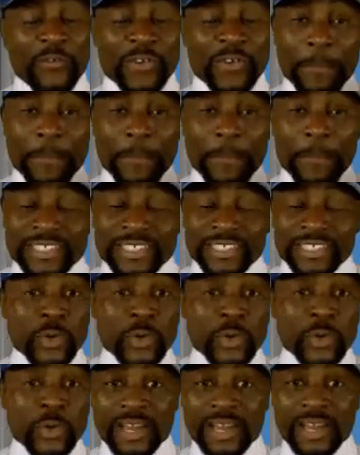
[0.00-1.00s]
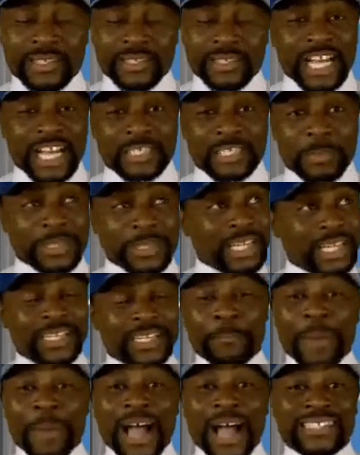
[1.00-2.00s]
So for the past 2 years,
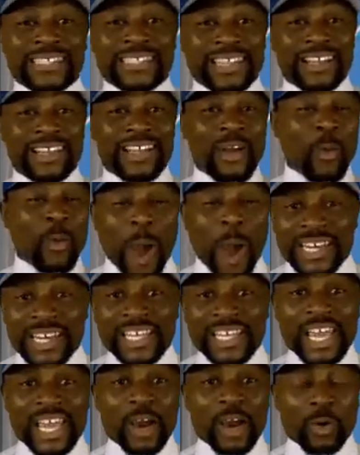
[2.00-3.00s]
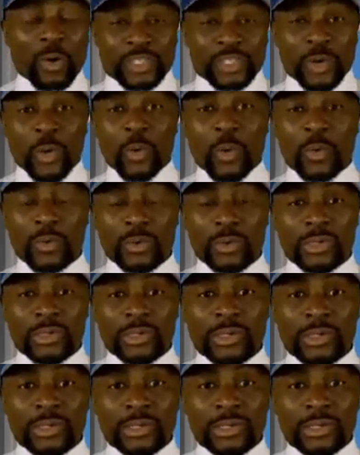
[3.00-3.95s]
especially the past 1 year or so,